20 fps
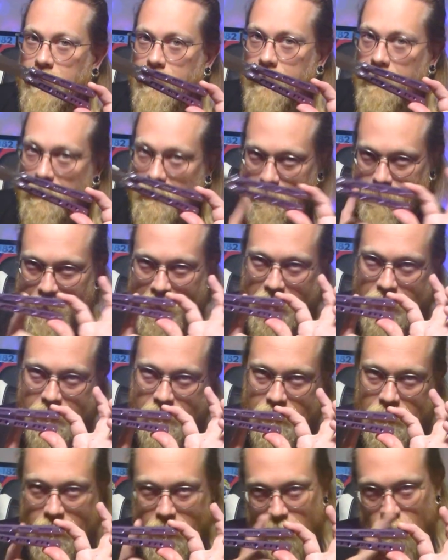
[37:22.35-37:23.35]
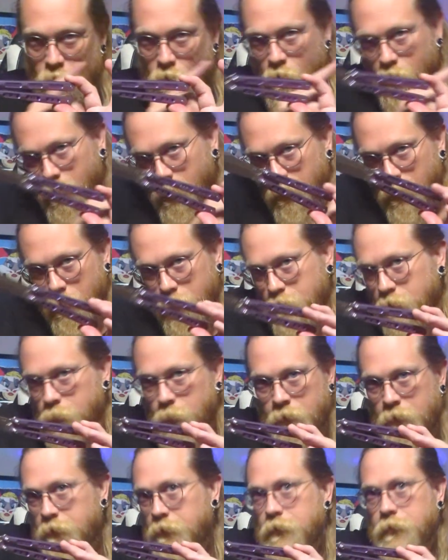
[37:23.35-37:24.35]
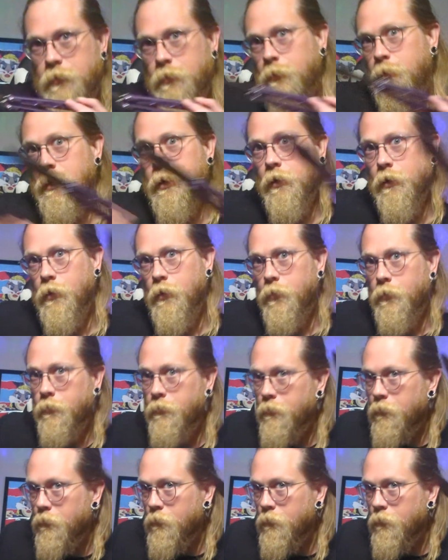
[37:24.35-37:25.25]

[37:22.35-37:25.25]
this balisong, or are those ones too narrow?